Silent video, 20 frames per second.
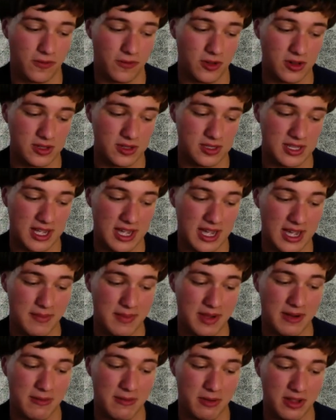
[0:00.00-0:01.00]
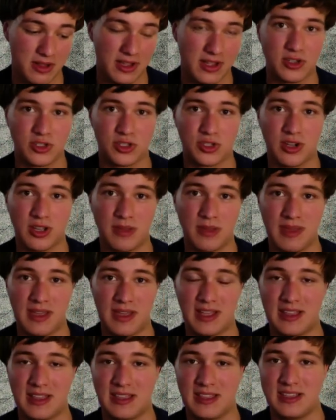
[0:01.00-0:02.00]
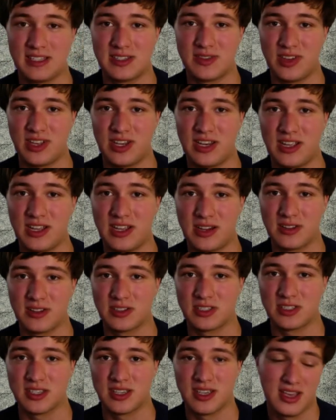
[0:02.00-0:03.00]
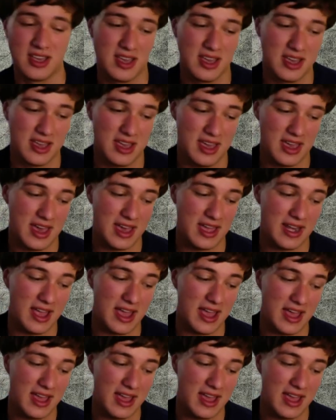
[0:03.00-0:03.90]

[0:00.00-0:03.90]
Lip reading: full time, and I really enjoy making these videos. And